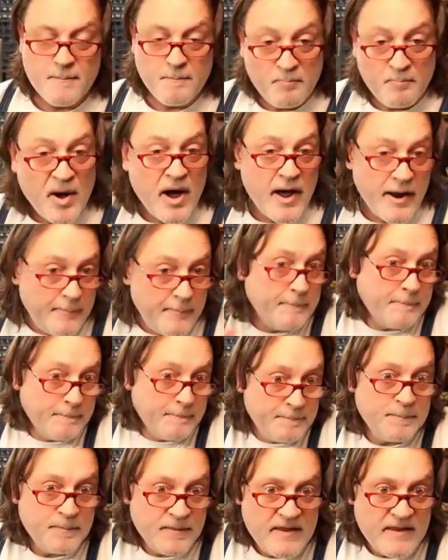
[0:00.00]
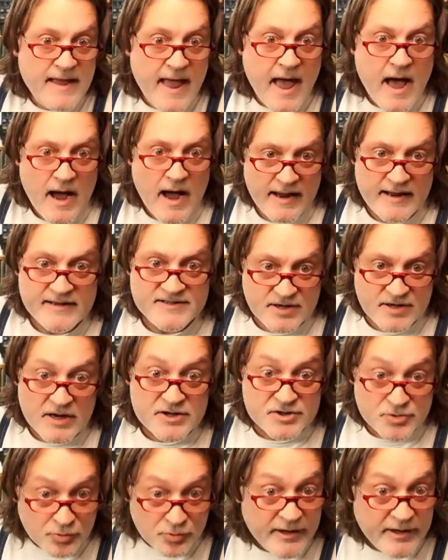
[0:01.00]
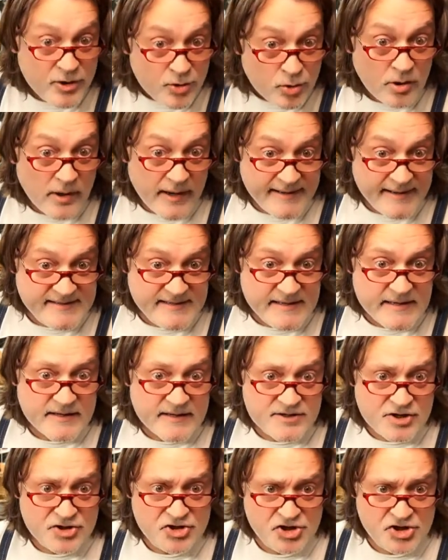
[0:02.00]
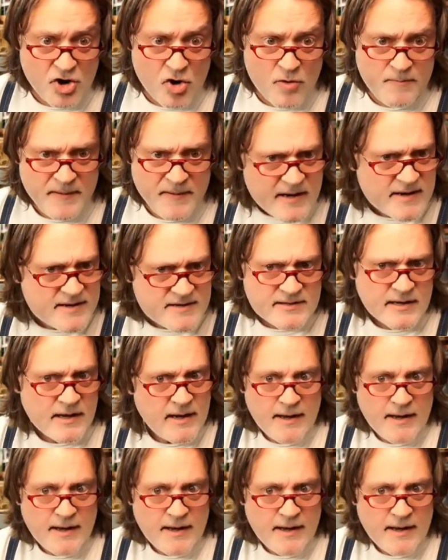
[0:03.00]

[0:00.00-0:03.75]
But yeah, it's it's a really cool idea to show because